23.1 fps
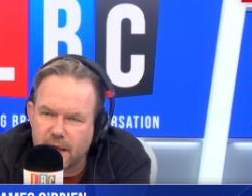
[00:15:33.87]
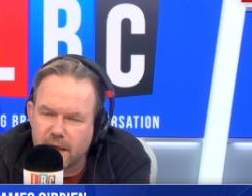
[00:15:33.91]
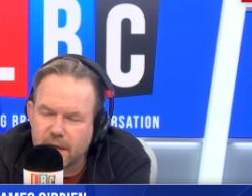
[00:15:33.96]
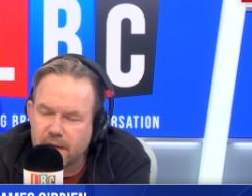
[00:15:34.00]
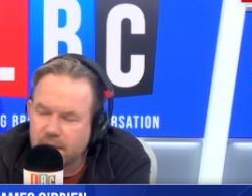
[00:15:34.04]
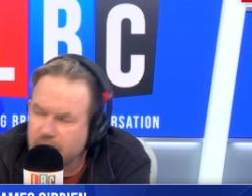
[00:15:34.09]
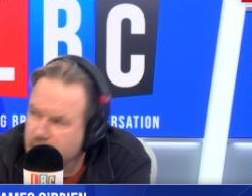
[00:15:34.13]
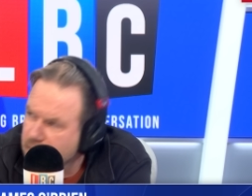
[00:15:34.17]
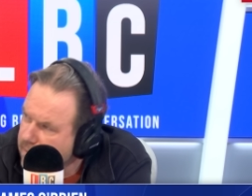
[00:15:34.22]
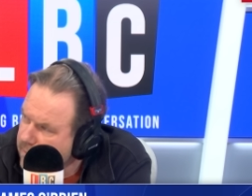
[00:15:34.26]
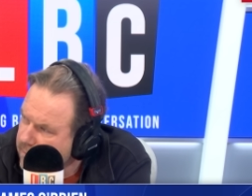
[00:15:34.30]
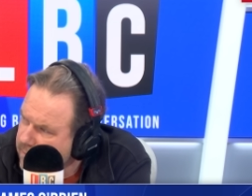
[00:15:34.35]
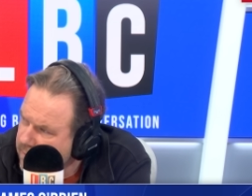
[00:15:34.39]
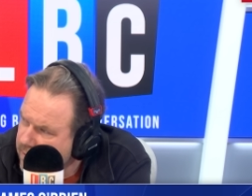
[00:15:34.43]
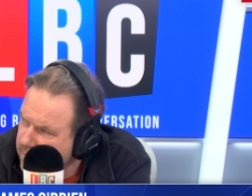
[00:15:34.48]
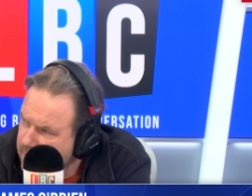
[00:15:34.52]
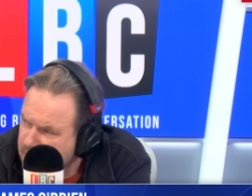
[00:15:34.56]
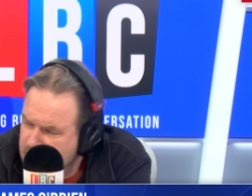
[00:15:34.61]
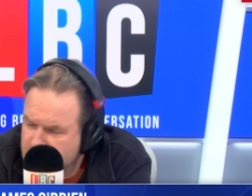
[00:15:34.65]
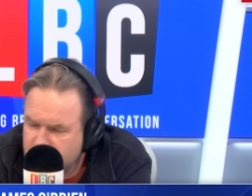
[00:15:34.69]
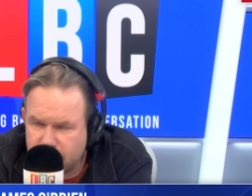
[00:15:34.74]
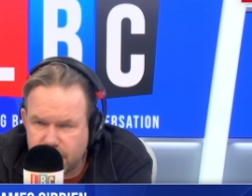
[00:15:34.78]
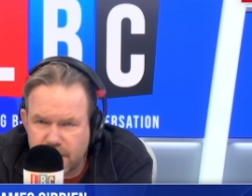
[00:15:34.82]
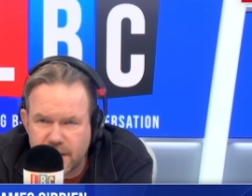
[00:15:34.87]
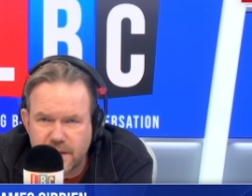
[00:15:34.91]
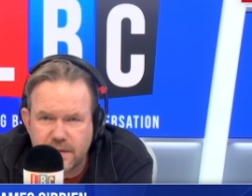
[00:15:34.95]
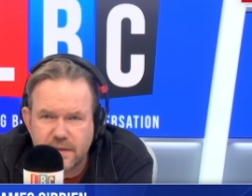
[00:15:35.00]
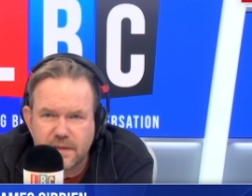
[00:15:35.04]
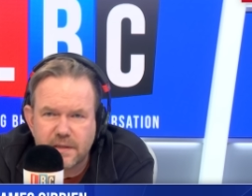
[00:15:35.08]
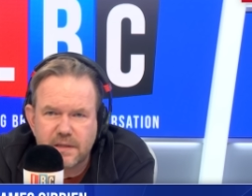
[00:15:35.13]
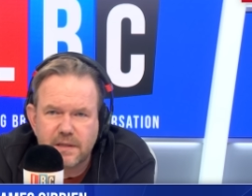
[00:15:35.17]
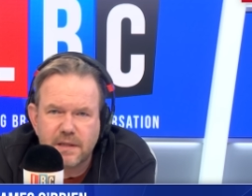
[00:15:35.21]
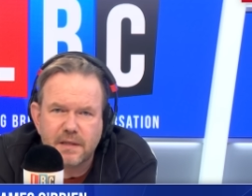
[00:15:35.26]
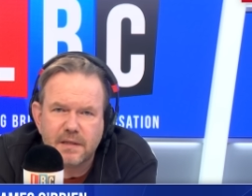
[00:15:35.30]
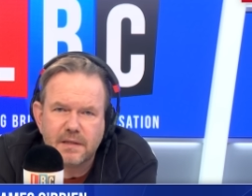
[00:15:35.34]
And the, the reason I
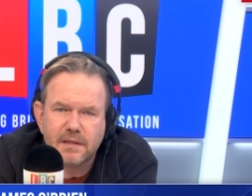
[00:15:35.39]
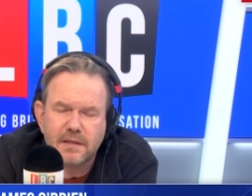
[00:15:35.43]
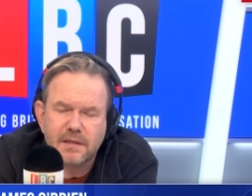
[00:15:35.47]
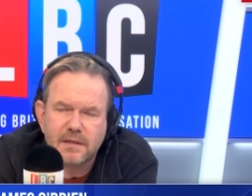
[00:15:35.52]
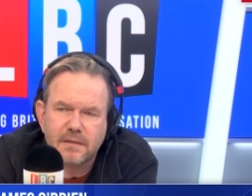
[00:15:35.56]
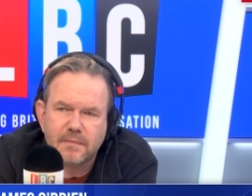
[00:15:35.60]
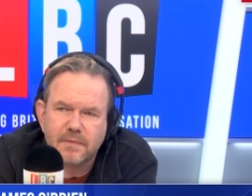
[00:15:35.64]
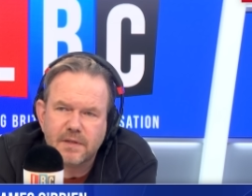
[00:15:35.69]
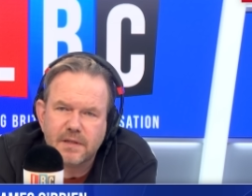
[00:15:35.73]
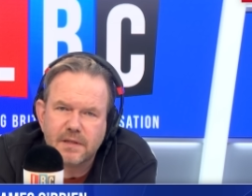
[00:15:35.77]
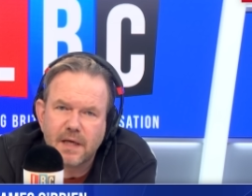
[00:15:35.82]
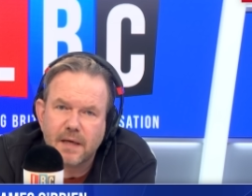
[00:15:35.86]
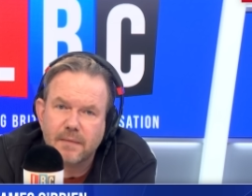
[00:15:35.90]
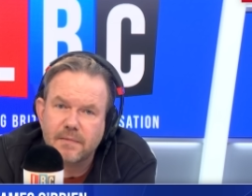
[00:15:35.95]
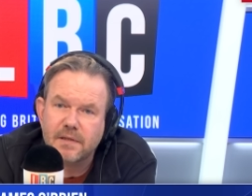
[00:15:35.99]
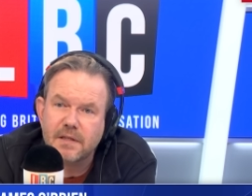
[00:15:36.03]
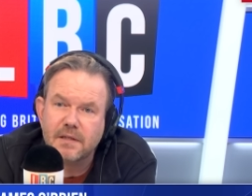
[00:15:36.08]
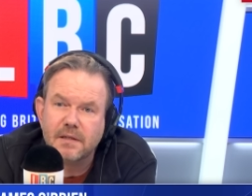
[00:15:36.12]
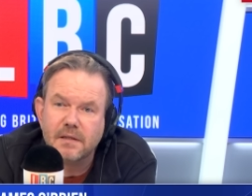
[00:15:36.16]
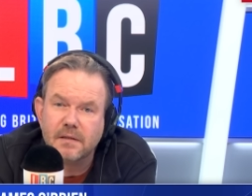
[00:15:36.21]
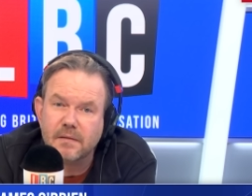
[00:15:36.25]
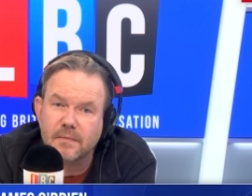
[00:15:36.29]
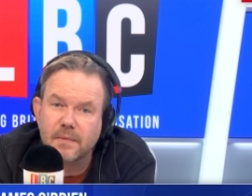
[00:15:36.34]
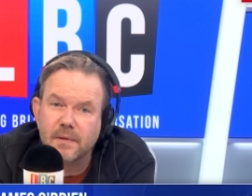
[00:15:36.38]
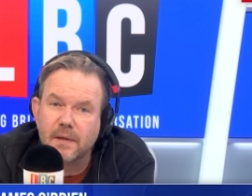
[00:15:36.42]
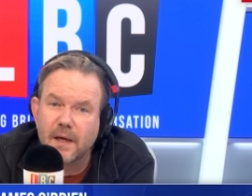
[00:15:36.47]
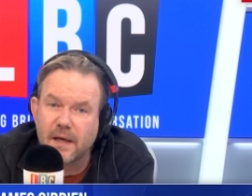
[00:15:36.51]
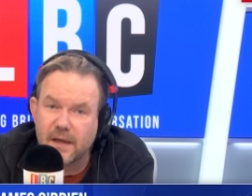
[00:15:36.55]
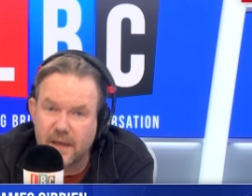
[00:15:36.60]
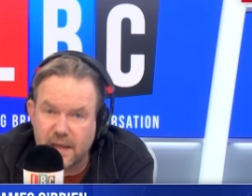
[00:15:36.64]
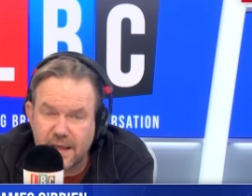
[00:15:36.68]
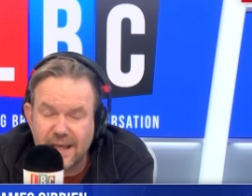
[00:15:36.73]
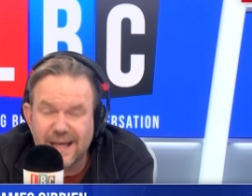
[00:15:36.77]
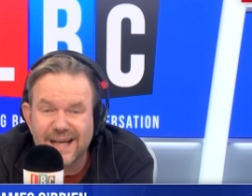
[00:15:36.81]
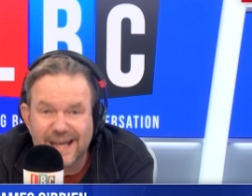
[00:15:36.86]
mention cynicism and skepticism
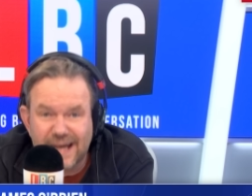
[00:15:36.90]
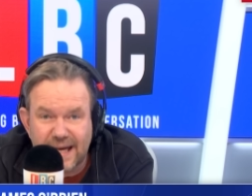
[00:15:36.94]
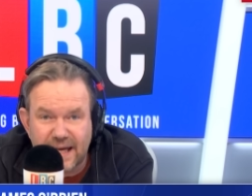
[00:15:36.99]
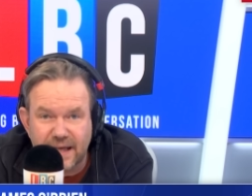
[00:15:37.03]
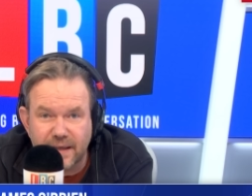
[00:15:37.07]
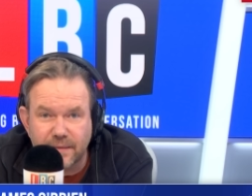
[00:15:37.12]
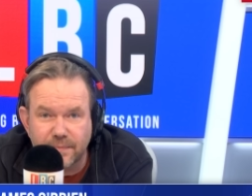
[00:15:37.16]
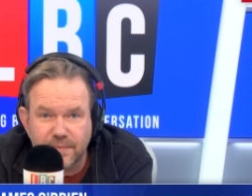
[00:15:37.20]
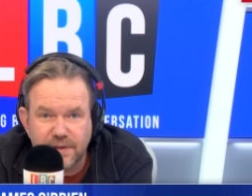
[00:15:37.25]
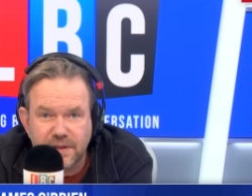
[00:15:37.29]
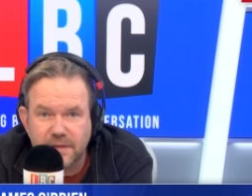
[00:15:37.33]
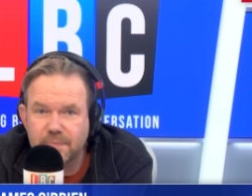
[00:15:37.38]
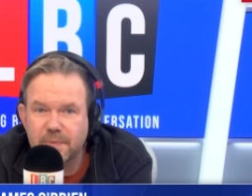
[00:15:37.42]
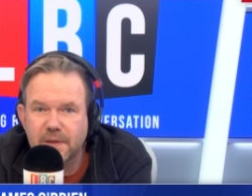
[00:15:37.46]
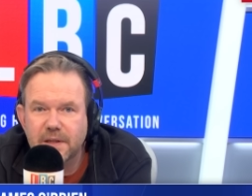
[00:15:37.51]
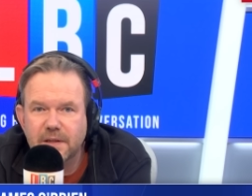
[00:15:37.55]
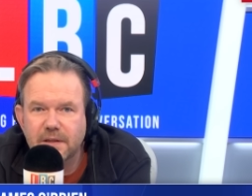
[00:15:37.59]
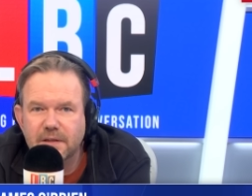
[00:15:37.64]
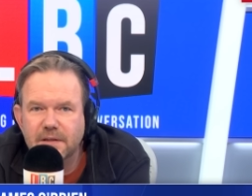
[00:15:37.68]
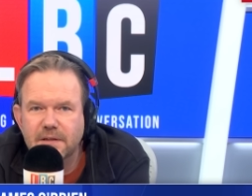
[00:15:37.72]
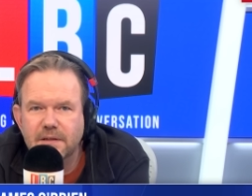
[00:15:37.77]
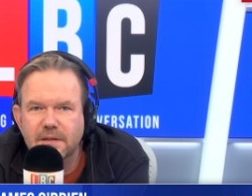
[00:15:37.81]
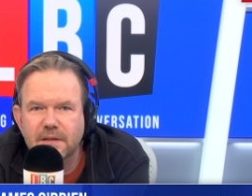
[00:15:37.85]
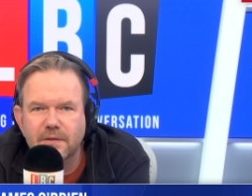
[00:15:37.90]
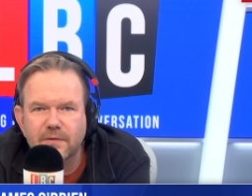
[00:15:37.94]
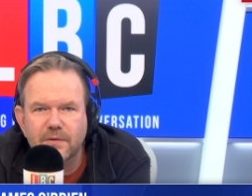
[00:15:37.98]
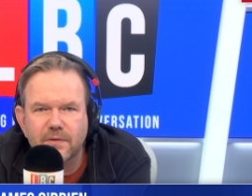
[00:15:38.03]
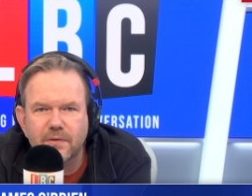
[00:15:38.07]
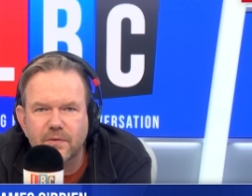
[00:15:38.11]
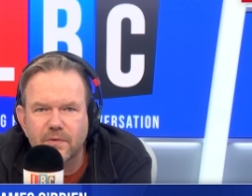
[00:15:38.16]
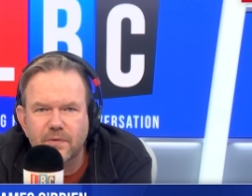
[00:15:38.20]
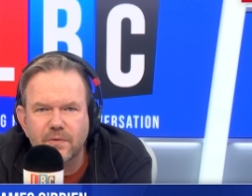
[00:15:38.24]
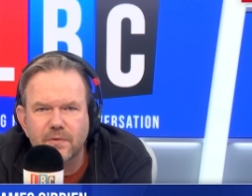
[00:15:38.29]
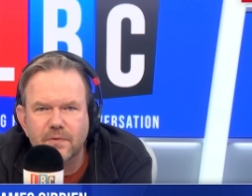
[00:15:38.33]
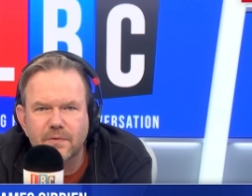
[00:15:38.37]
and nicknames is because
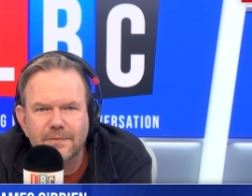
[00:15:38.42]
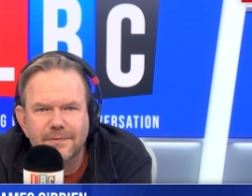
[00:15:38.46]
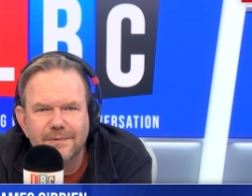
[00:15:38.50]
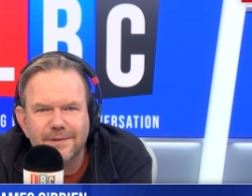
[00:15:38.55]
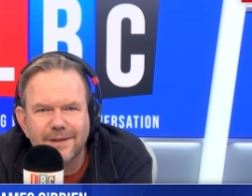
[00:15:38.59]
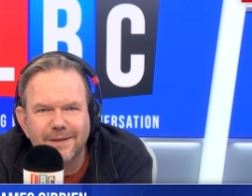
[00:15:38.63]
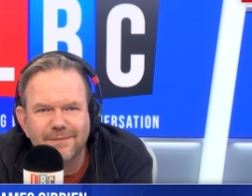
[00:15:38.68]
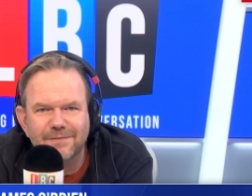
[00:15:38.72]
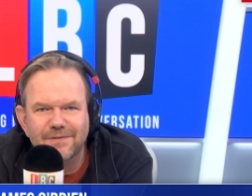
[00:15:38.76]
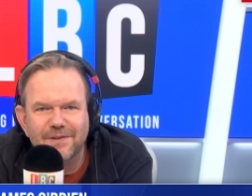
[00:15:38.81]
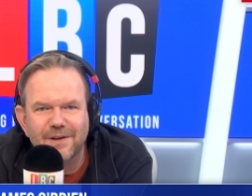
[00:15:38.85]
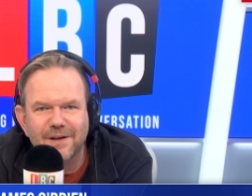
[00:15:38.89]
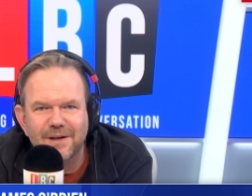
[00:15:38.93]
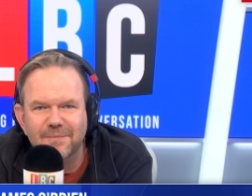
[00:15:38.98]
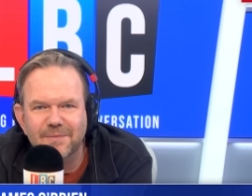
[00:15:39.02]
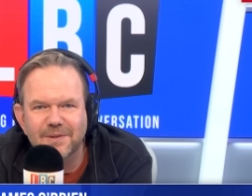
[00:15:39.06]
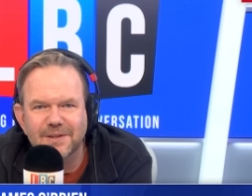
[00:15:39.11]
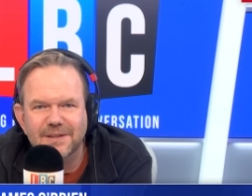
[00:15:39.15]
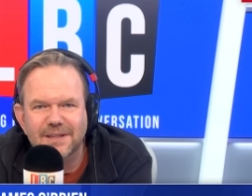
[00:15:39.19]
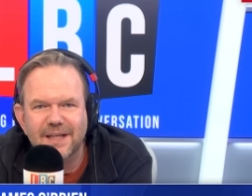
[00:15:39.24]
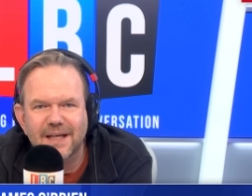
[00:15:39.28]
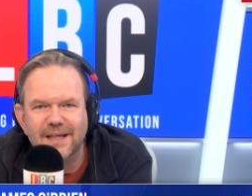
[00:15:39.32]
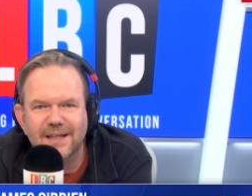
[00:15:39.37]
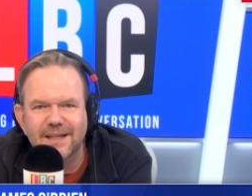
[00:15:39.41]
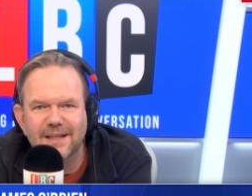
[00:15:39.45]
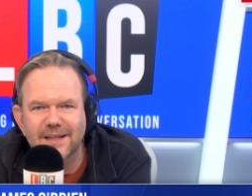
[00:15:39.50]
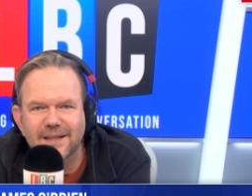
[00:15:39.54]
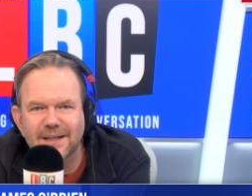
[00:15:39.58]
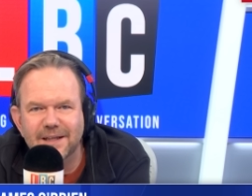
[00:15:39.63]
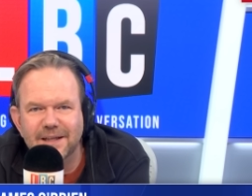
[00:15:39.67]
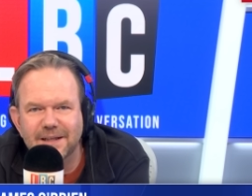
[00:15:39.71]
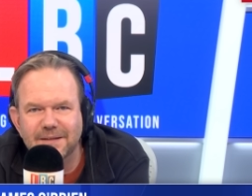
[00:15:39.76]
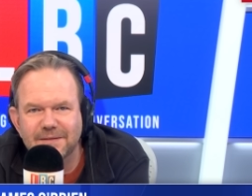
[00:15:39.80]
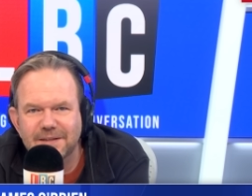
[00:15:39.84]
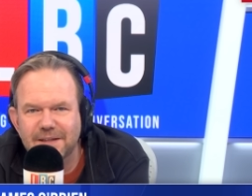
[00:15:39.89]
all environments had
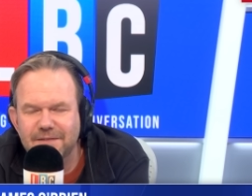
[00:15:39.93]
nicknames.